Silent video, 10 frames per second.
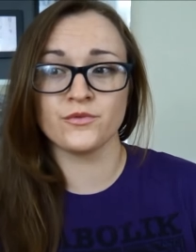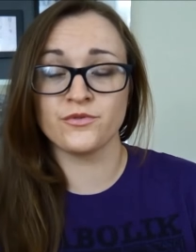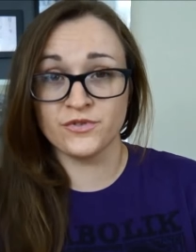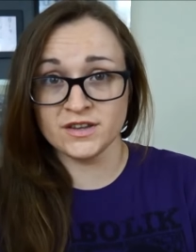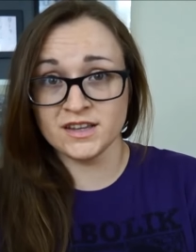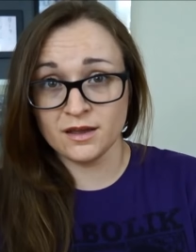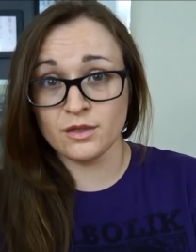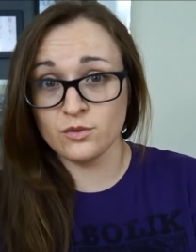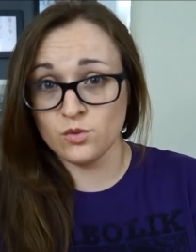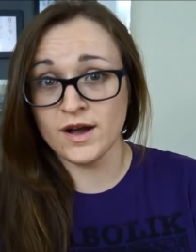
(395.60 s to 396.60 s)

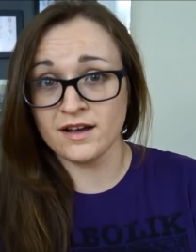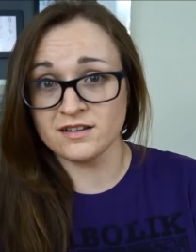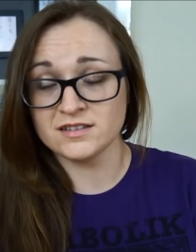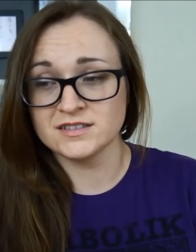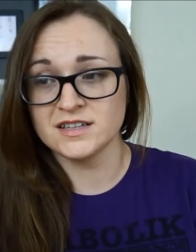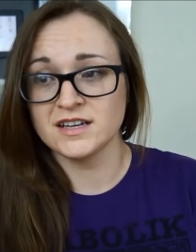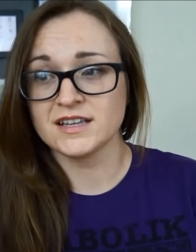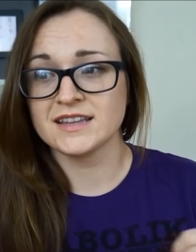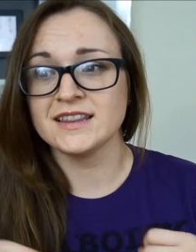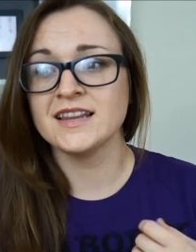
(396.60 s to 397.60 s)
filling the well,
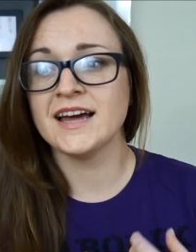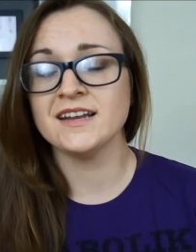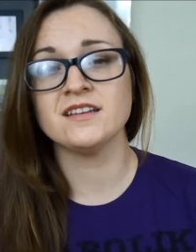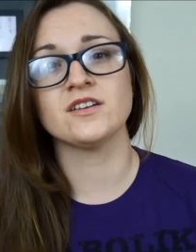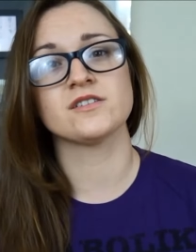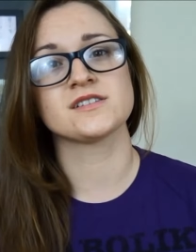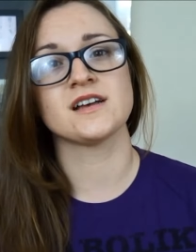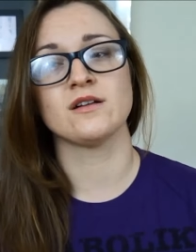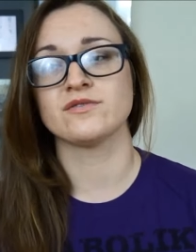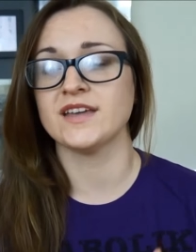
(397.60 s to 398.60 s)
letting
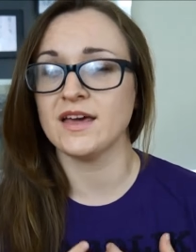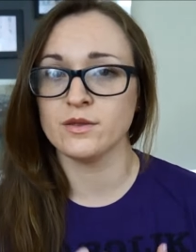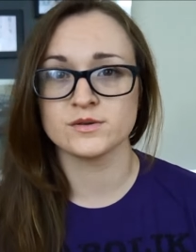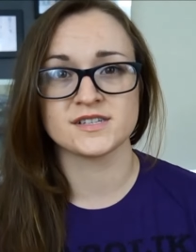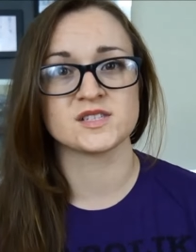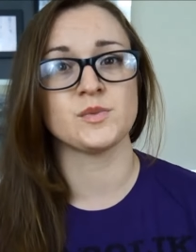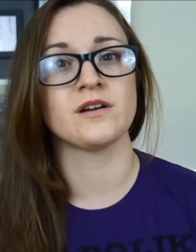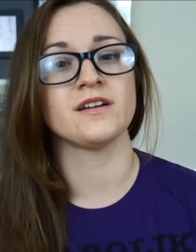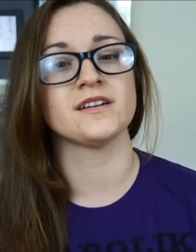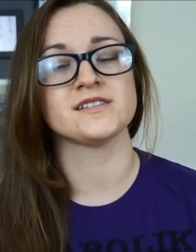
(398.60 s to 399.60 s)
yourself get those
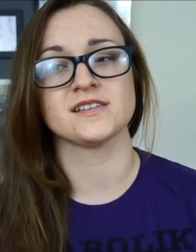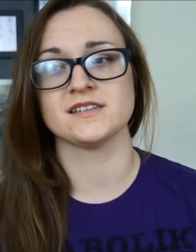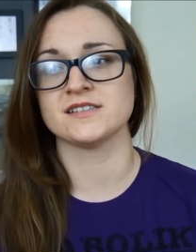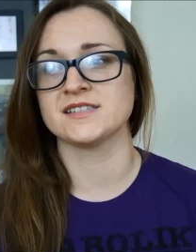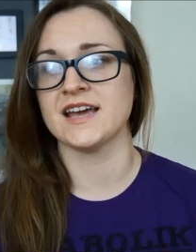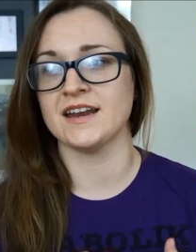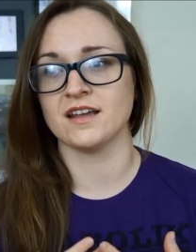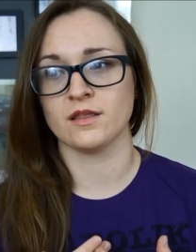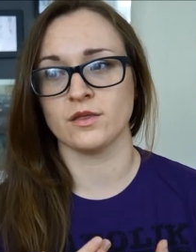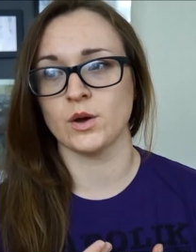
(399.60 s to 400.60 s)
experiences,
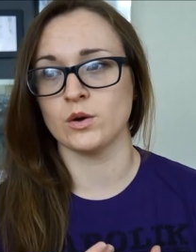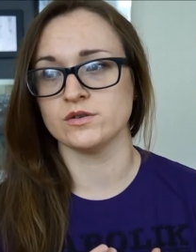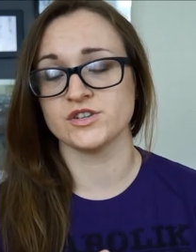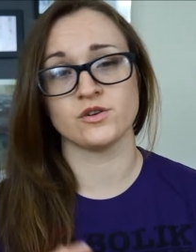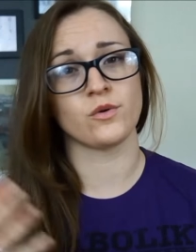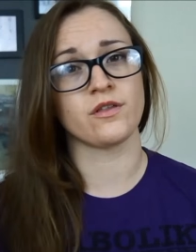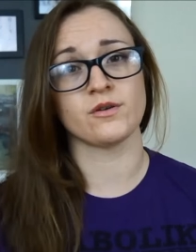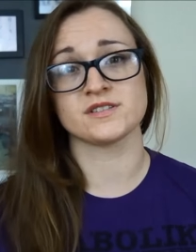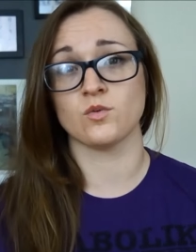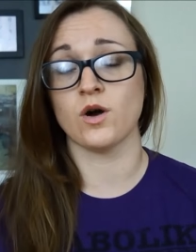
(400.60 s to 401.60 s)
getting those, you know,
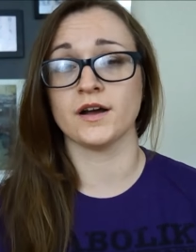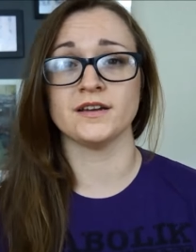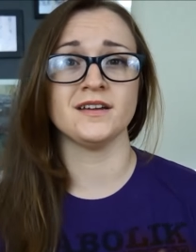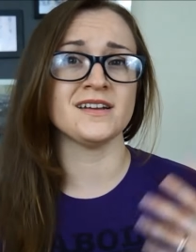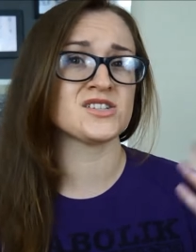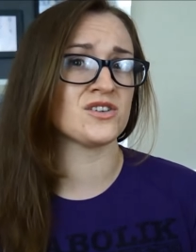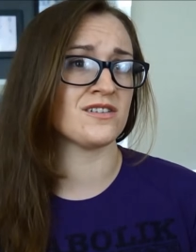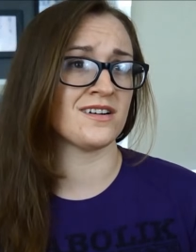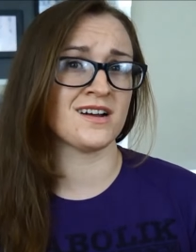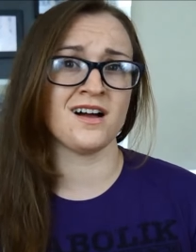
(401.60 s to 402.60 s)
whether it's a walk in
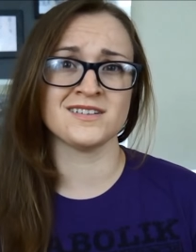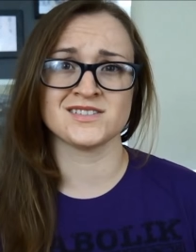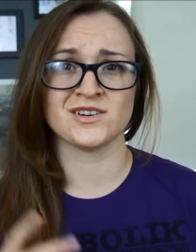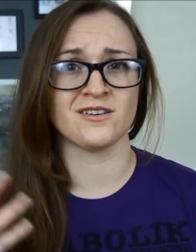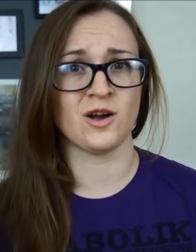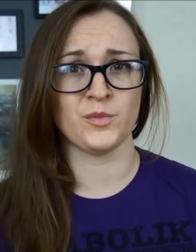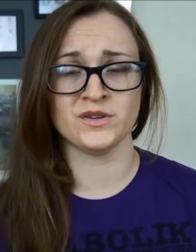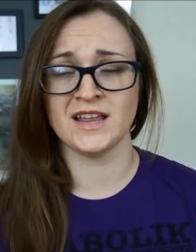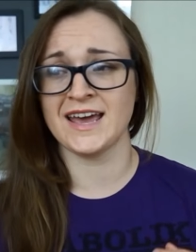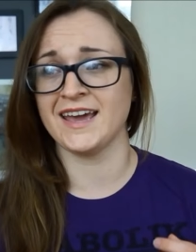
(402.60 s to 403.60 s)
nature, a concert, a
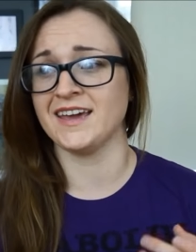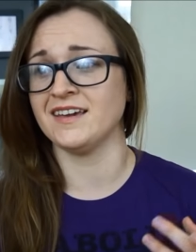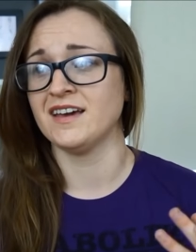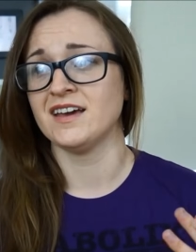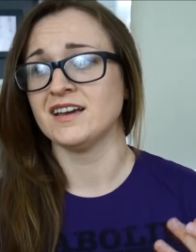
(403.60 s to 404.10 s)
play,